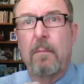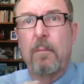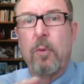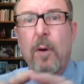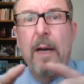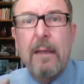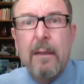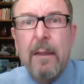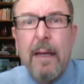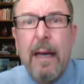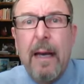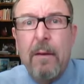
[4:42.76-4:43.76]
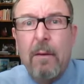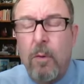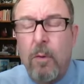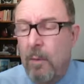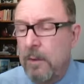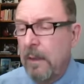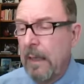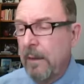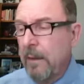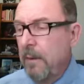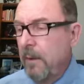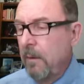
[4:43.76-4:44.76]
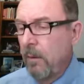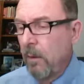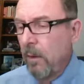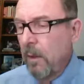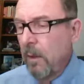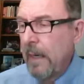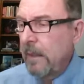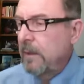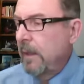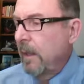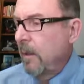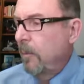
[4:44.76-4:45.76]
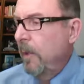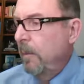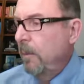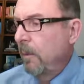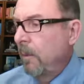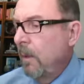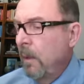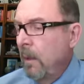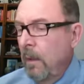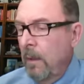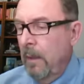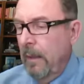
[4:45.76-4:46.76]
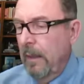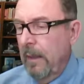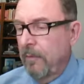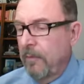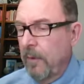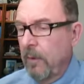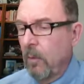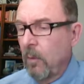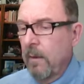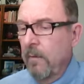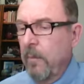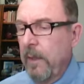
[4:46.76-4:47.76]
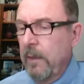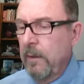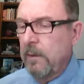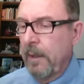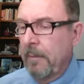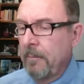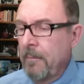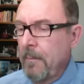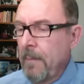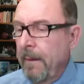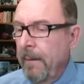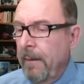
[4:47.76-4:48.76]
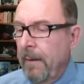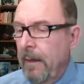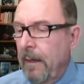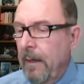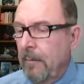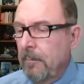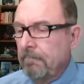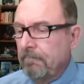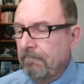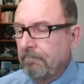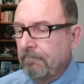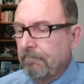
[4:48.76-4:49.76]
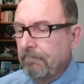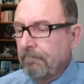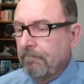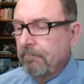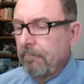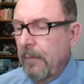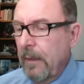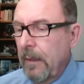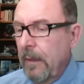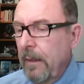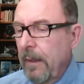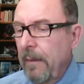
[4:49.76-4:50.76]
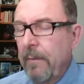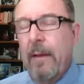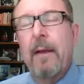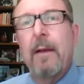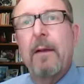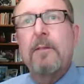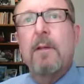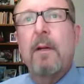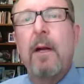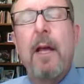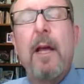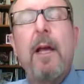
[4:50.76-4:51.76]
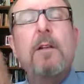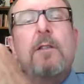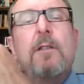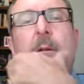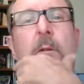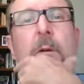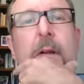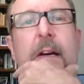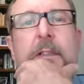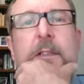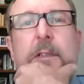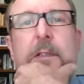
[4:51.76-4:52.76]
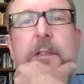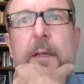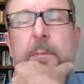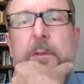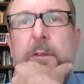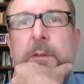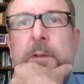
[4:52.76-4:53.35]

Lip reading: bring together what we're trying to do in organizing our people for the work of ministry. And it's going to hinge on relationships,